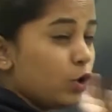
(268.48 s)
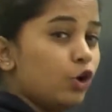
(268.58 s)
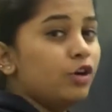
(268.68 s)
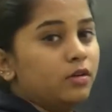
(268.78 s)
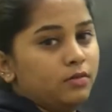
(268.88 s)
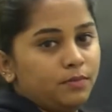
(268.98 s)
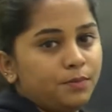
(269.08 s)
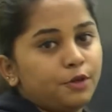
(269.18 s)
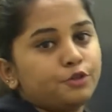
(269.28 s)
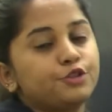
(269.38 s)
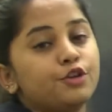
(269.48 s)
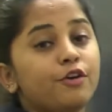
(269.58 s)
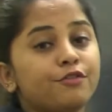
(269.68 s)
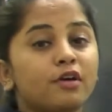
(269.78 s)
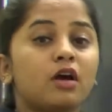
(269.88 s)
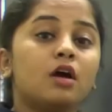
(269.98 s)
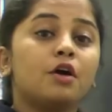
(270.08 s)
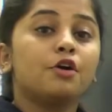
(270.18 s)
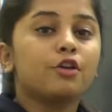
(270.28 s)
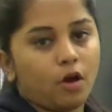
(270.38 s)
good production of
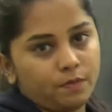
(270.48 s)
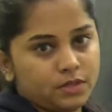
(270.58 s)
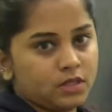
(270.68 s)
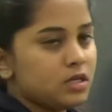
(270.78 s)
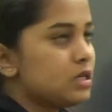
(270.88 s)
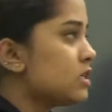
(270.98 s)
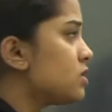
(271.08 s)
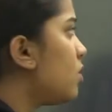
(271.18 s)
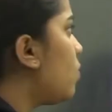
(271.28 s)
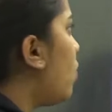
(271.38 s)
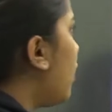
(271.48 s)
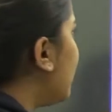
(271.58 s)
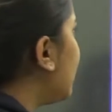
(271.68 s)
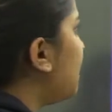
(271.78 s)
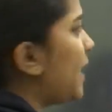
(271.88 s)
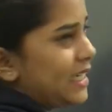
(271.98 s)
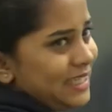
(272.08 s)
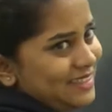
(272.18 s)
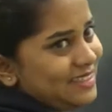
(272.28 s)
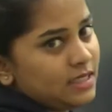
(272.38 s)
crops. So what are the
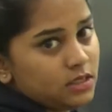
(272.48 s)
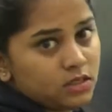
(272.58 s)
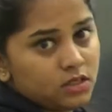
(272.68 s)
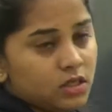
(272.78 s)
practices?